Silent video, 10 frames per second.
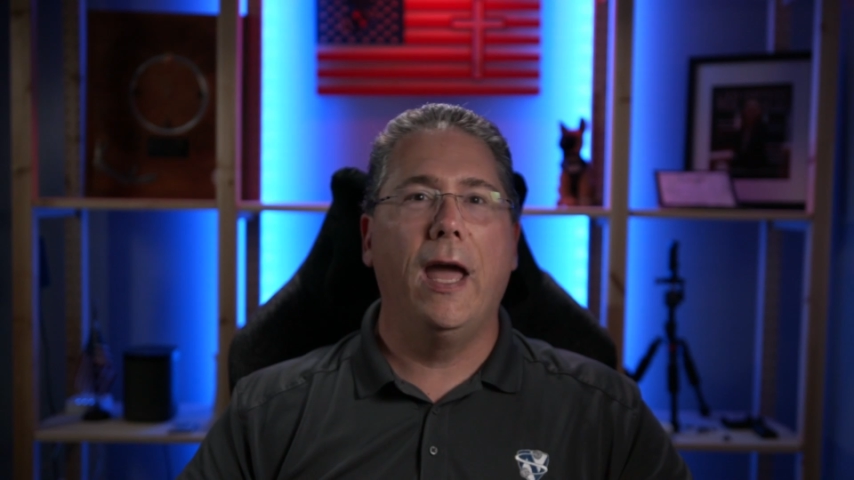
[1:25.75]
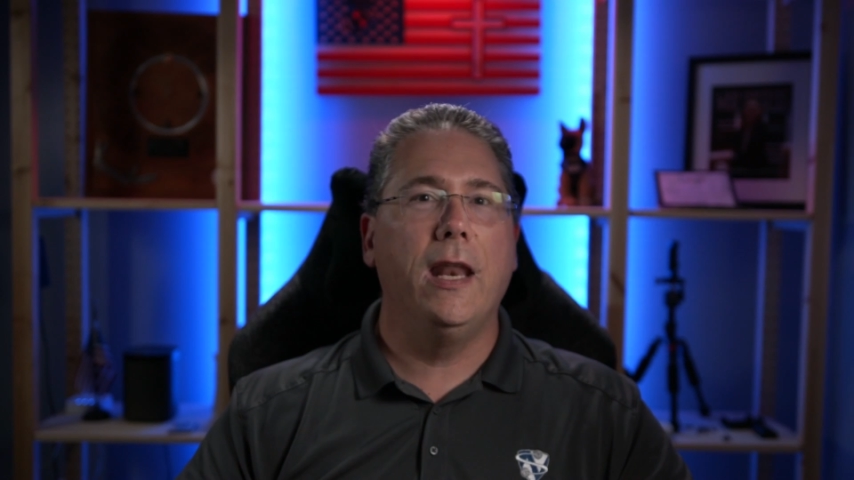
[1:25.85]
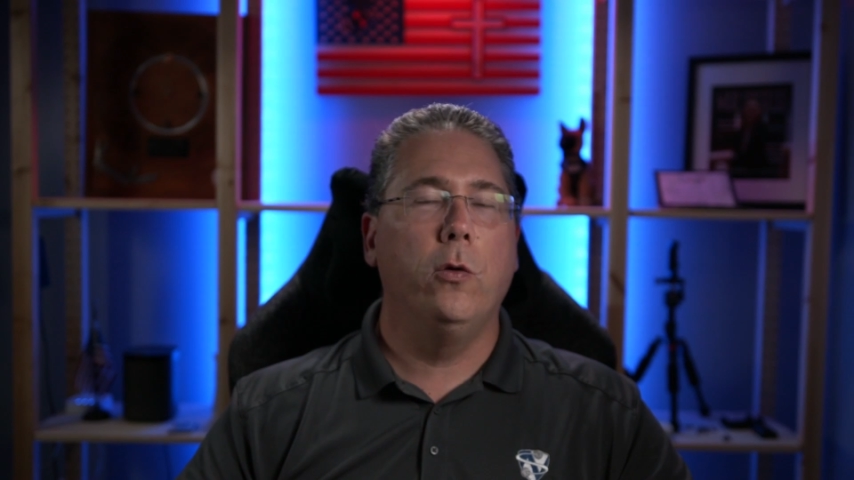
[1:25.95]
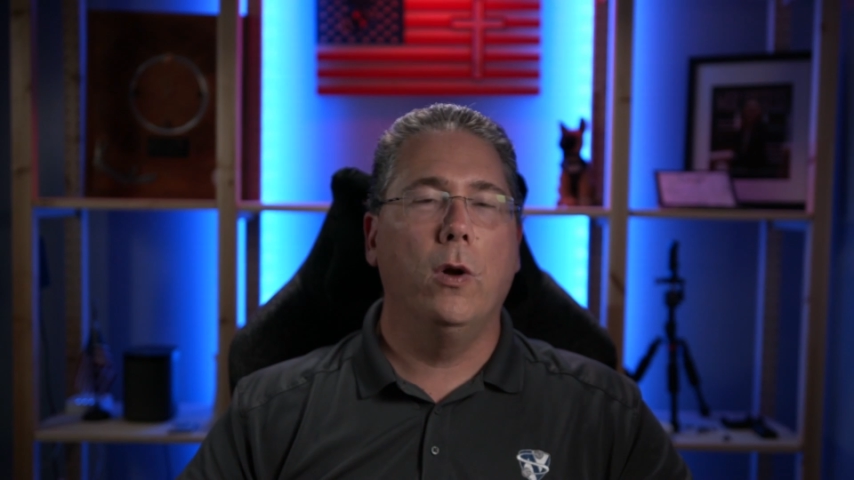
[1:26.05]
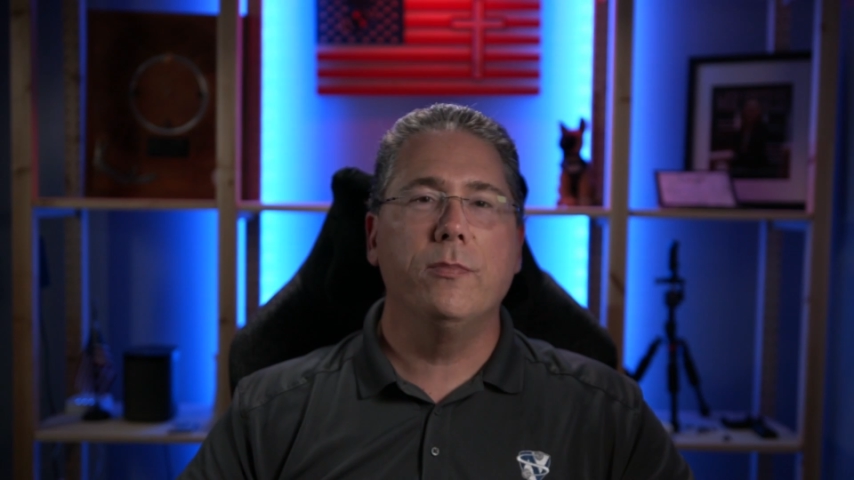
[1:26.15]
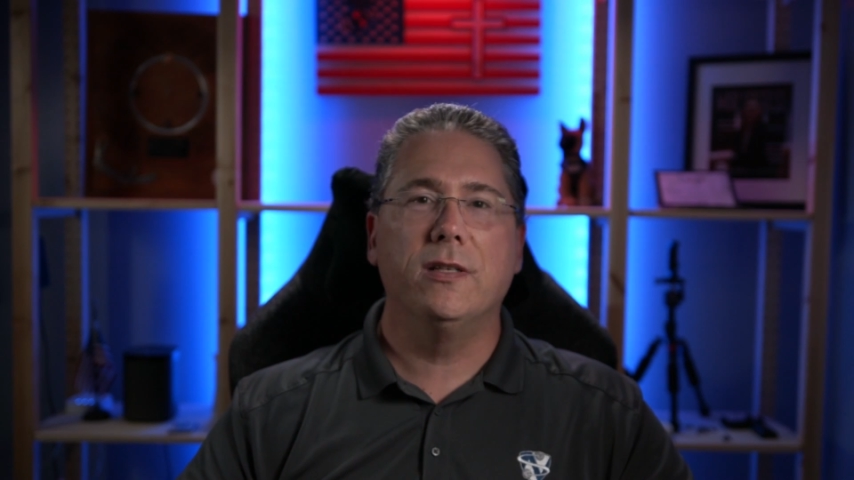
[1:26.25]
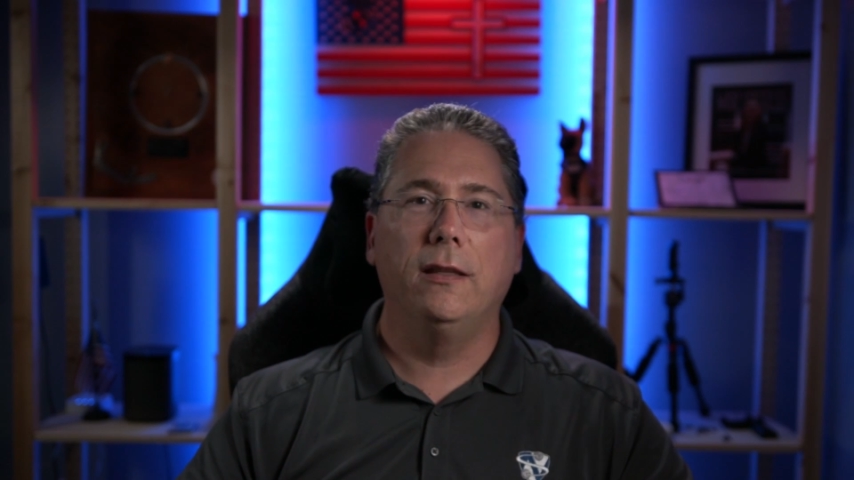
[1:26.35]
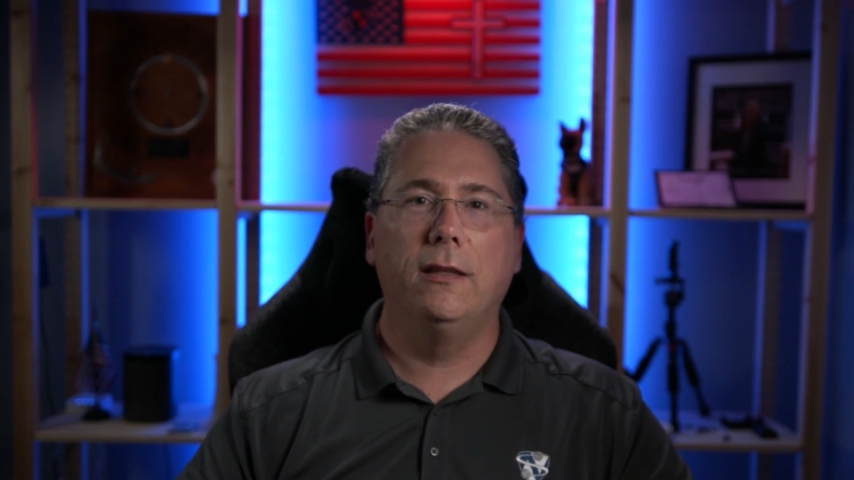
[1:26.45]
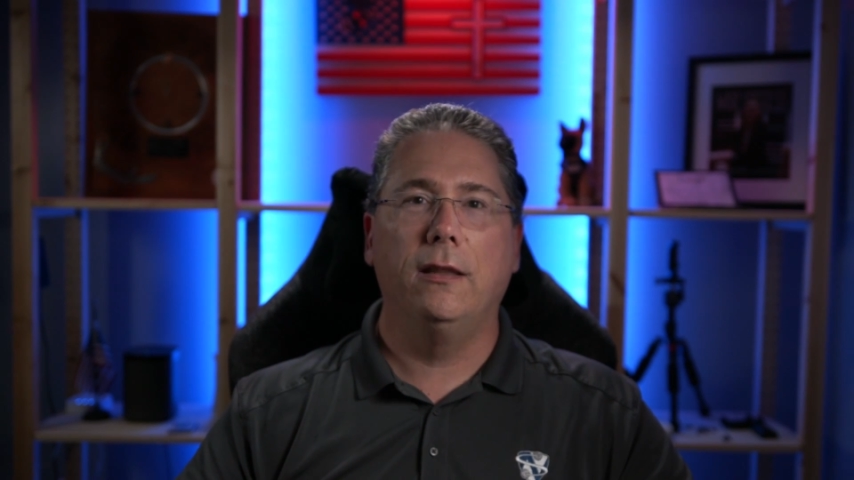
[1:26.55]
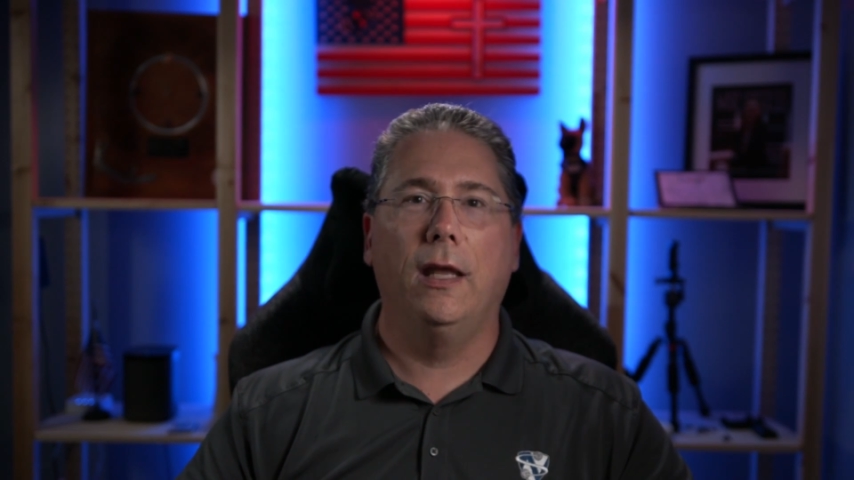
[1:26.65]
any
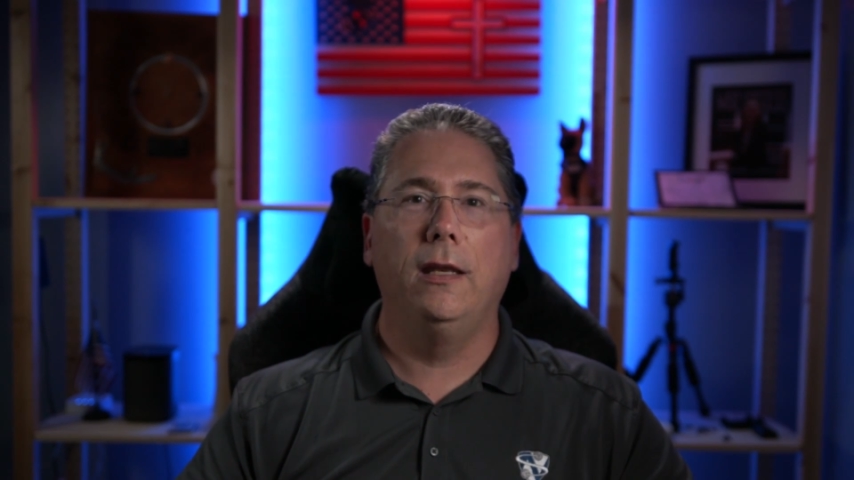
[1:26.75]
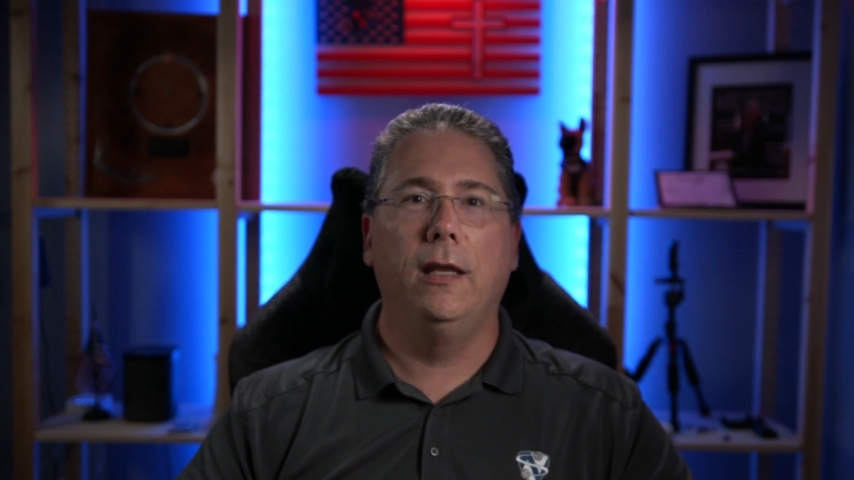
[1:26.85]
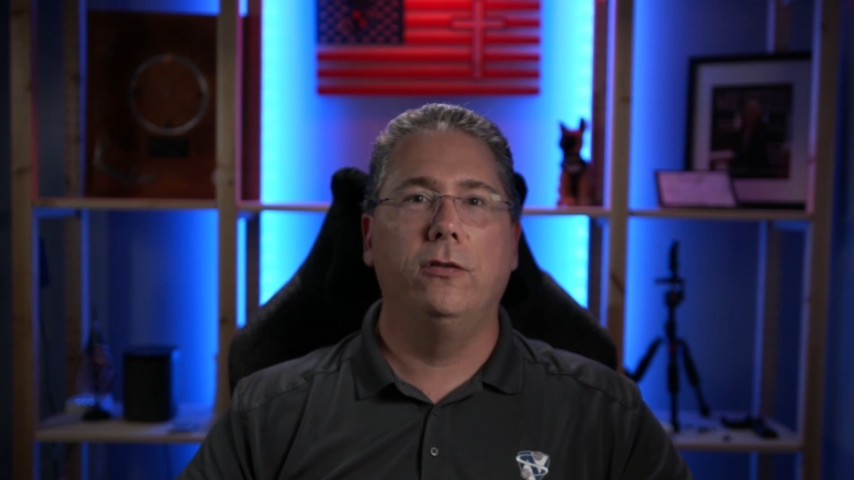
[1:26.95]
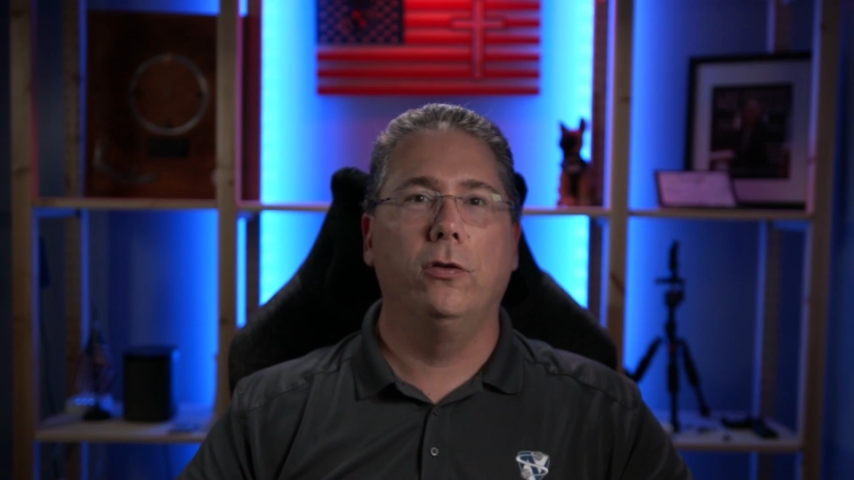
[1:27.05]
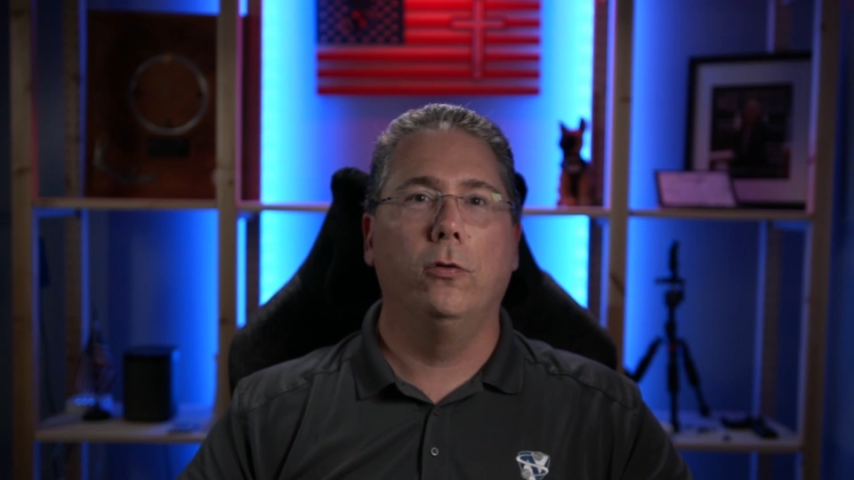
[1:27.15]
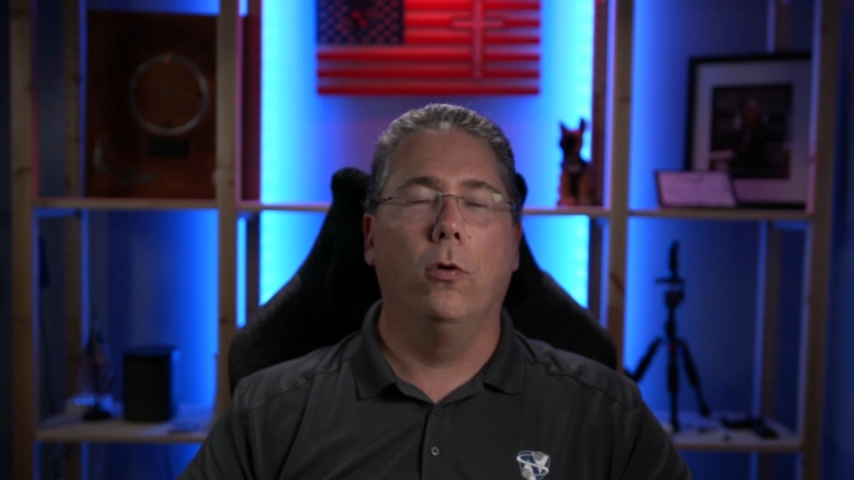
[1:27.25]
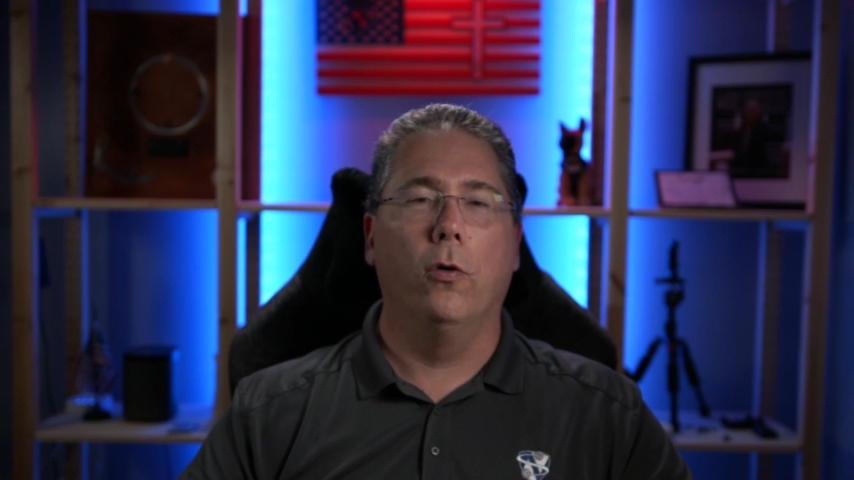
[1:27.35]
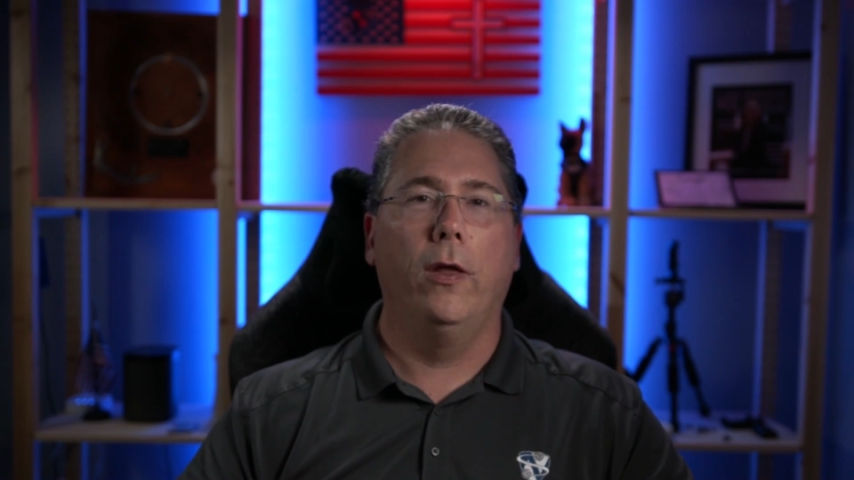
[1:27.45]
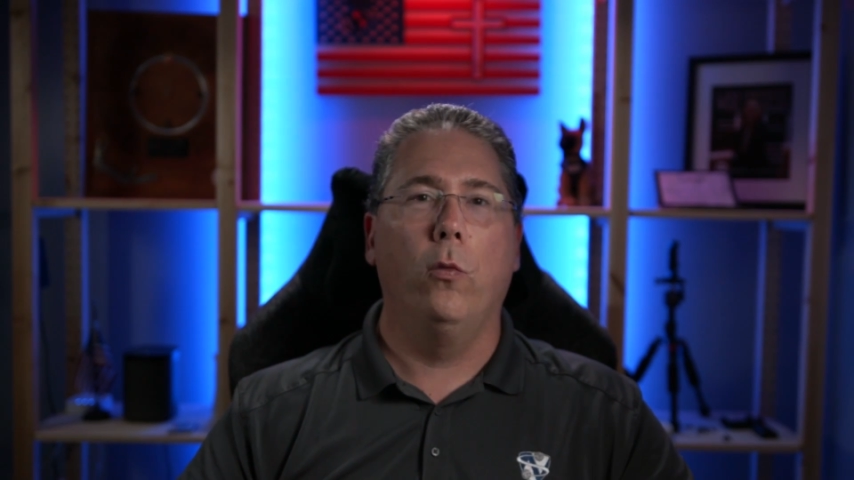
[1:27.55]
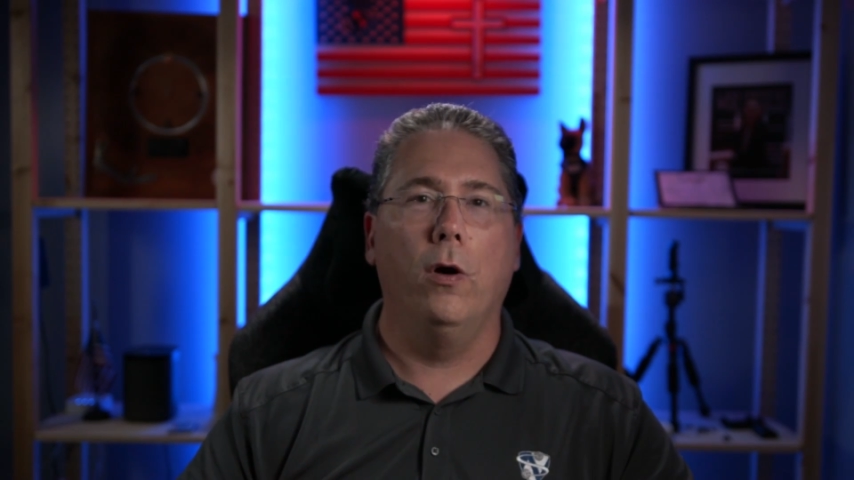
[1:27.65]
website that they need to
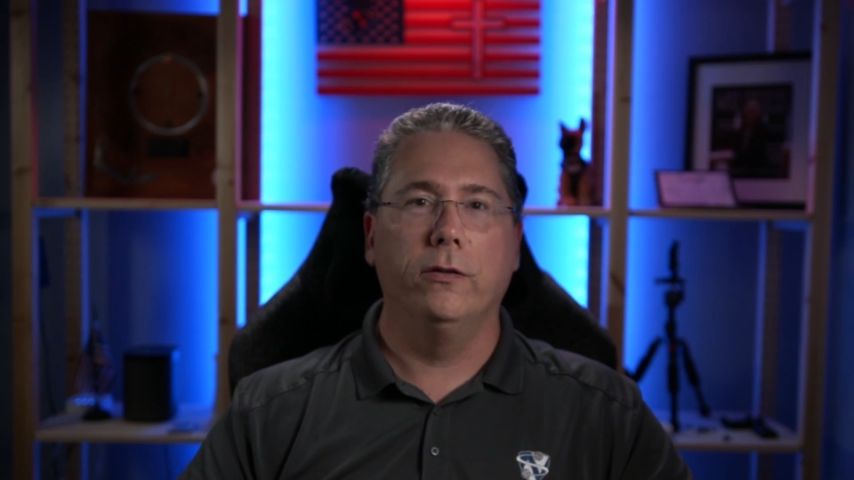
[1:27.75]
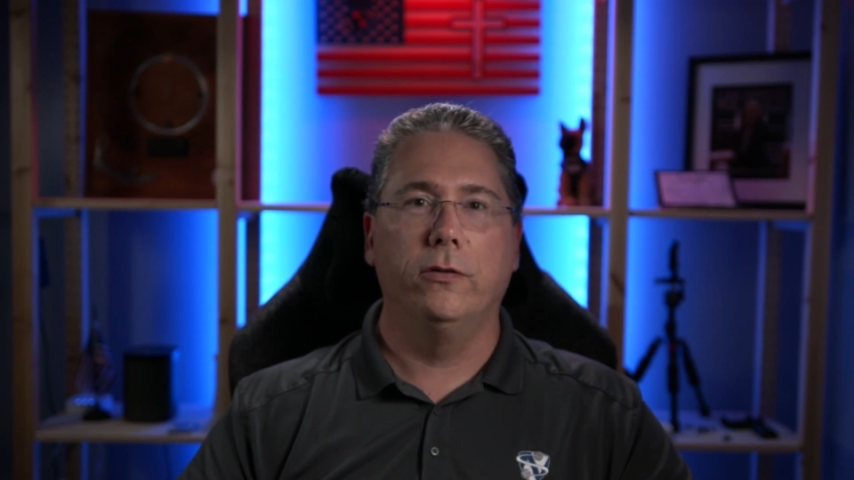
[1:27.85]
or they want